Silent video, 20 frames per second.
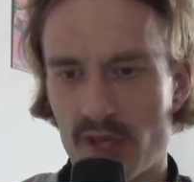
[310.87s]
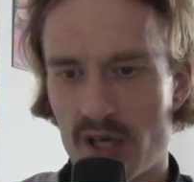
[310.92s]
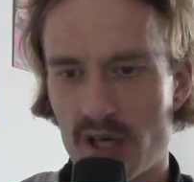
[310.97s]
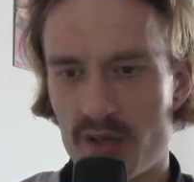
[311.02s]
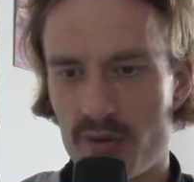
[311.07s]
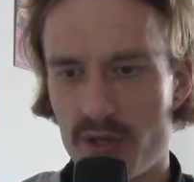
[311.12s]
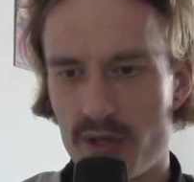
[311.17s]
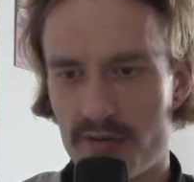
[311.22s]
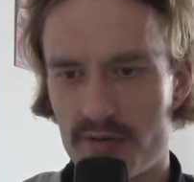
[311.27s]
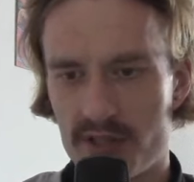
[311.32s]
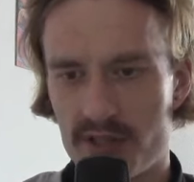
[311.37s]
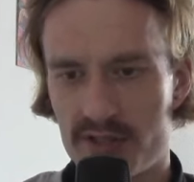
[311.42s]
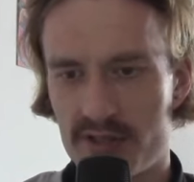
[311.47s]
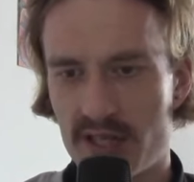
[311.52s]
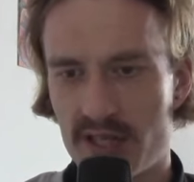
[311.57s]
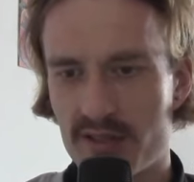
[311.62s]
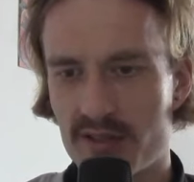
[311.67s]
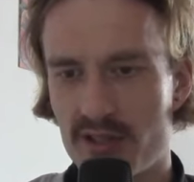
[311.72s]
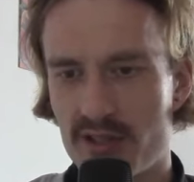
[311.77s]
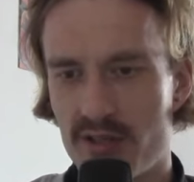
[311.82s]
We have just
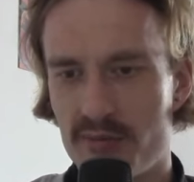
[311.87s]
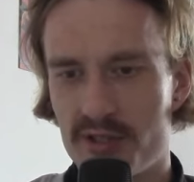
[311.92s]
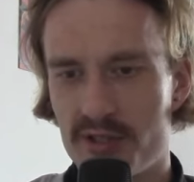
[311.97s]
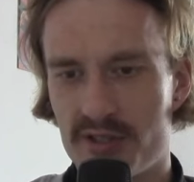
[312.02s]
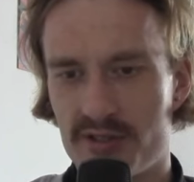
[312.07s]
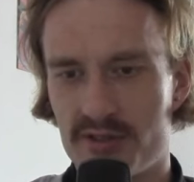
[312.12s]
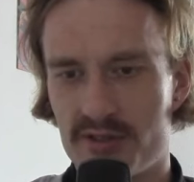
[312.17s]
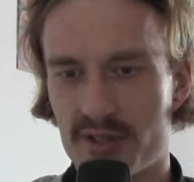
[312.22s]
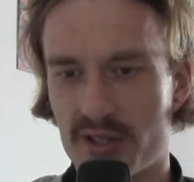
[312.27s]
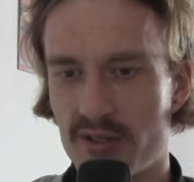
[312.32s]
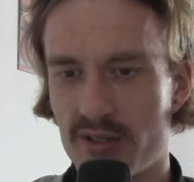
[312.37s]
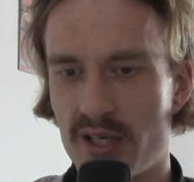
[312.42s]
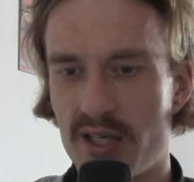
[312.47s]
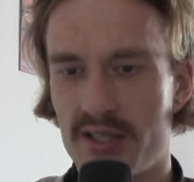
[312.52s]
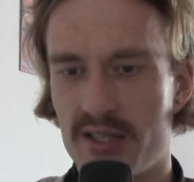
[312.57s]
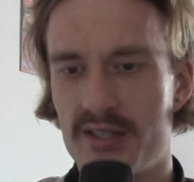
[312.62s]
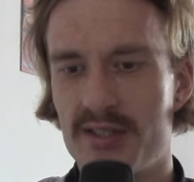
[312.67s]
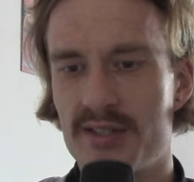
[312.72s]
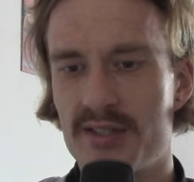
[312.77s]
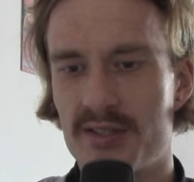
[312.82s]
10 kilometers to go.
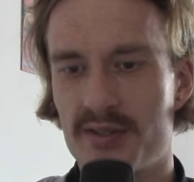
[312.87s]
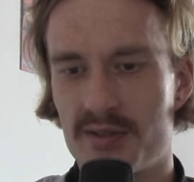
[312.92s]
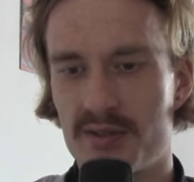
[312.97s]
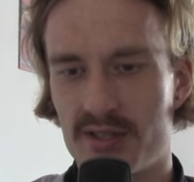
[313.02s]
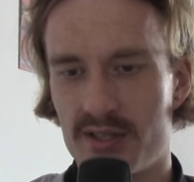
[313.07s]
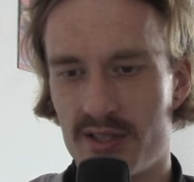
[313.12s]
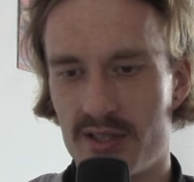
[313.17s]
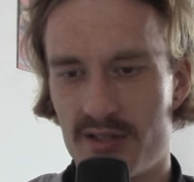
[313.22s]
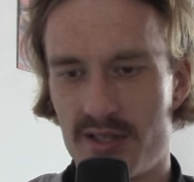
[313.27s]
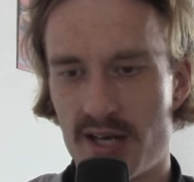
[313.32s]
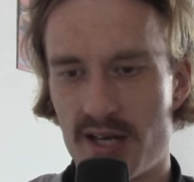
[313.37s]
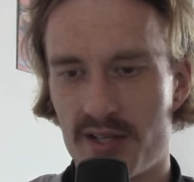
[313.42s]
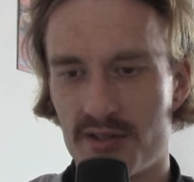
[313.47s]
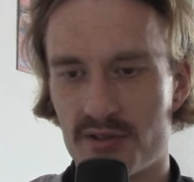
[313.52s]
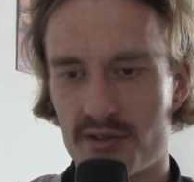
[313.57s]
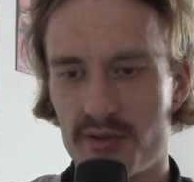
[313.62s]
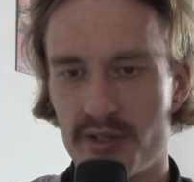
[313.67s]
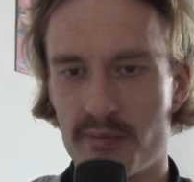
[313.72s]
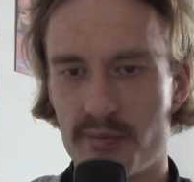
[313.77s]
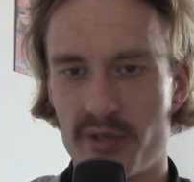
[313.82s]
This is Tennant
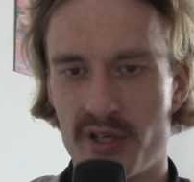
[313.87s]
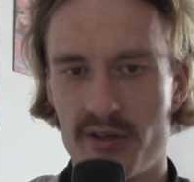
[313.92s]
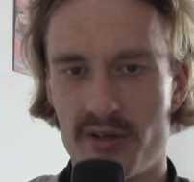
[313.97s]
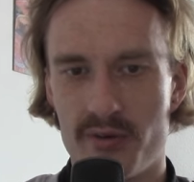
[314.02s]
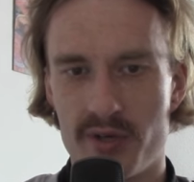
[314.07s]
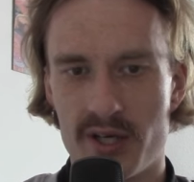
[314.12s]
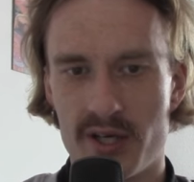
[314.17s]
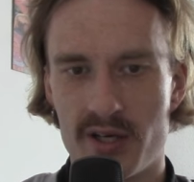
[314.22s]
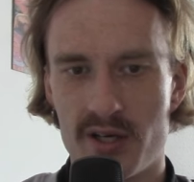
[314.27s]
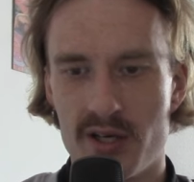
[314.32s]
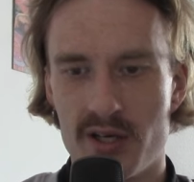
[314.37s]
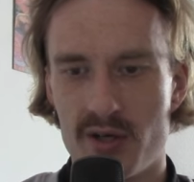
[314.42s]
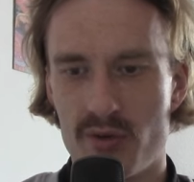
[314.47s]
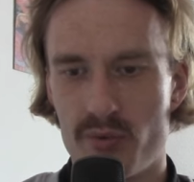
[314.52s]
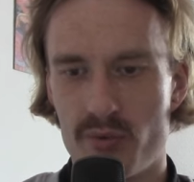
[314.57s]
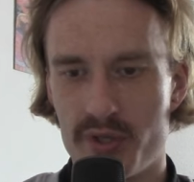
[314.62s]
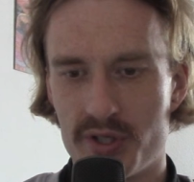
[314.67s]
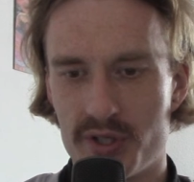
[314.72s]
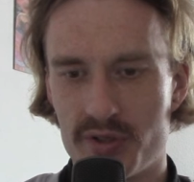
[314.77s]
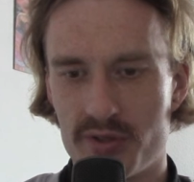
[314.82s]
Creek, by the way,
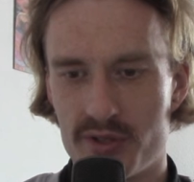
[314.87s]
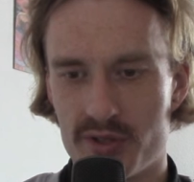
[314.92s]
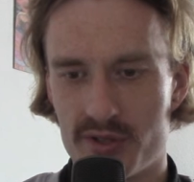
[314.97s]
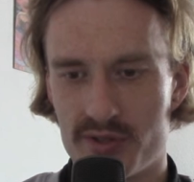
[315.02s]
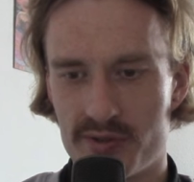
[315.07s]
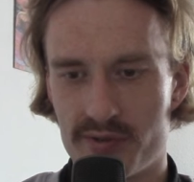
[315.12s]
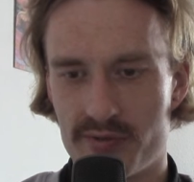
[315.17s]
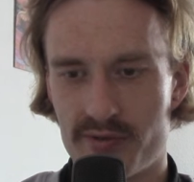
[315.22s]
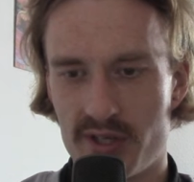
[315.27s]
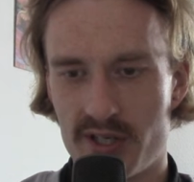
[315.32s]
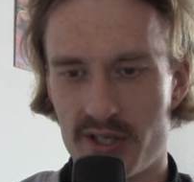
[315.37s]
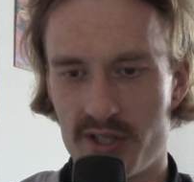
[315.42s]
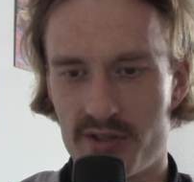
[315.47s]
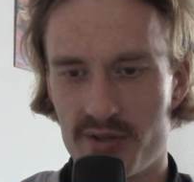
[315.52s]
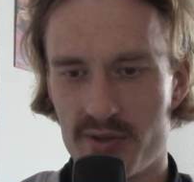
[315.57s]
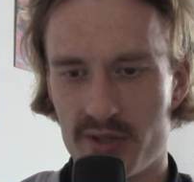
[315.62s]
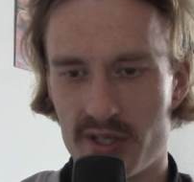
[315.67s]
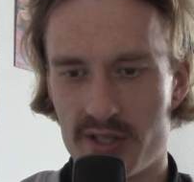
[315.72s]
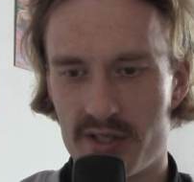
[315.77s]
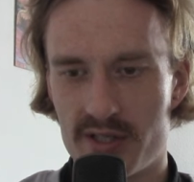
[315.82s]
where you could also fly to,
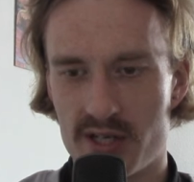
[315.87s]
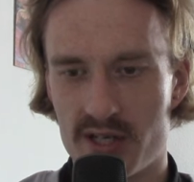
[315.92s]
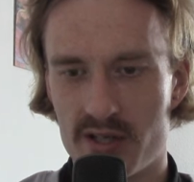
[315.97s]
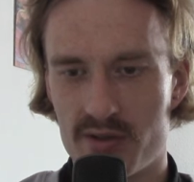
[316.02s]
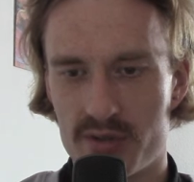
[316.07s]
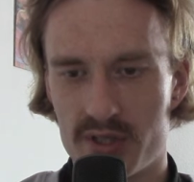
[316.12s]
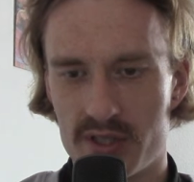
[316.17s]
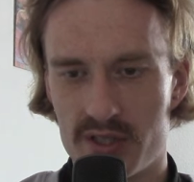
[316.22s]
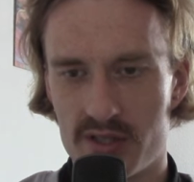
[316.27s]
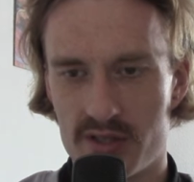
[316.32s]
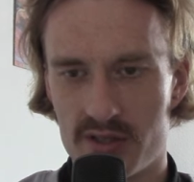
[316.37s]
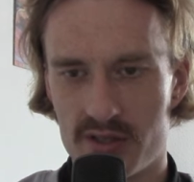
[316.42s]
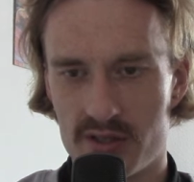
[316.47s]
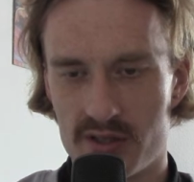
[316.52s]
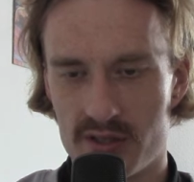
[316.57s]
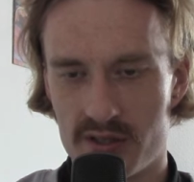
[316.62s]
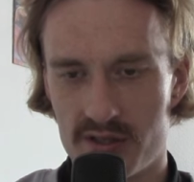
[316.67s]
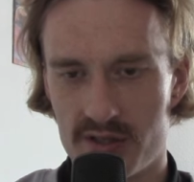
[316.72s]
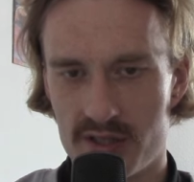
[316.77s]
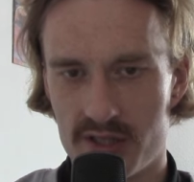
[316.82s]
and Darwin,
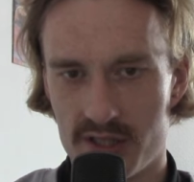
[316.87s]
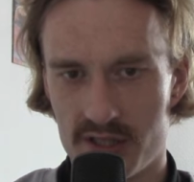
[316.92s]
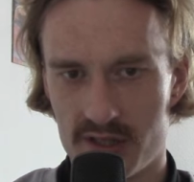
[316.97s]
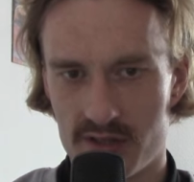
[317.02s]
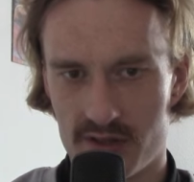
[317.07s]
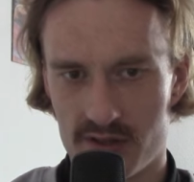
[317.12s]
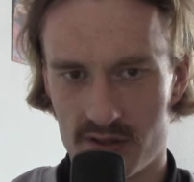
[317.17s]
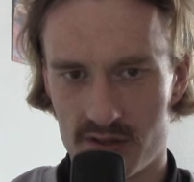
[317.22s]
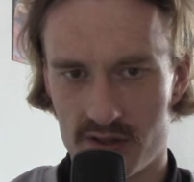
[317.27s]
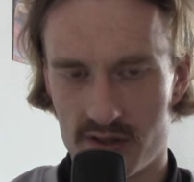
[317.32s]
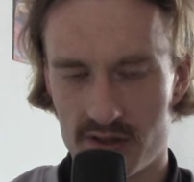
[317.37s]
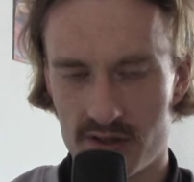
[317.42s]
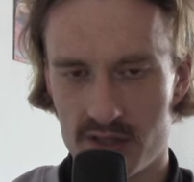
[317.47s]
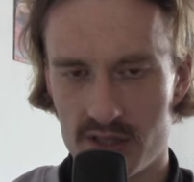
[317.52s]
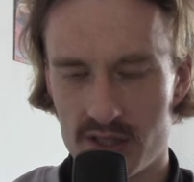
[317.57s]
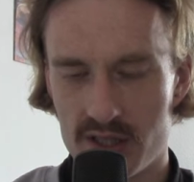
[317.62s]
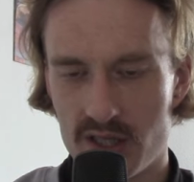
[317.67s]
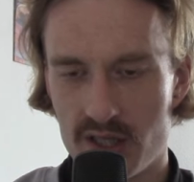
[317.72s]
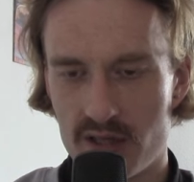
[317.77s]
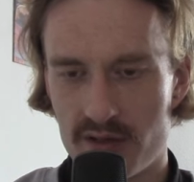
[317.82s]
the city in the
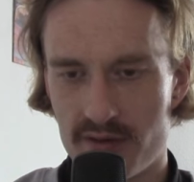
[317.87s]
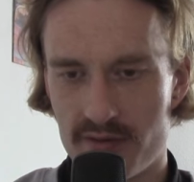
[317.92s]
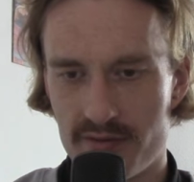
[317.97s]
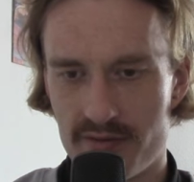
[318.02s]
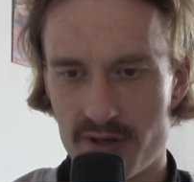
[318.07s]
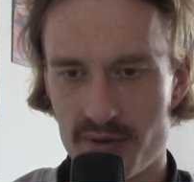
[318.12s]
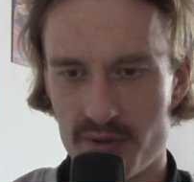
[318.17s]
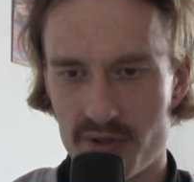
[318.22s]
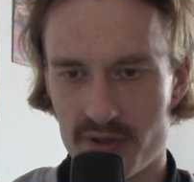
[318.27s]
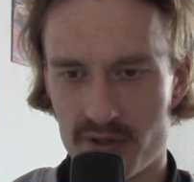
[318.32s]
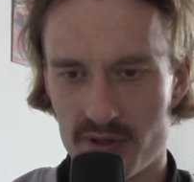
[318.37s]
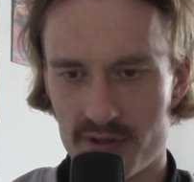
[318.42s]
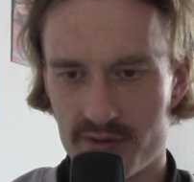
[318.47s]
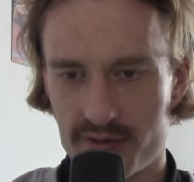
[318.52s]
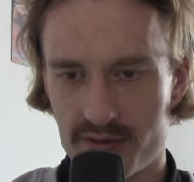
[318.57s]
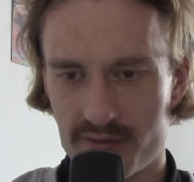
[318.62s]
very north.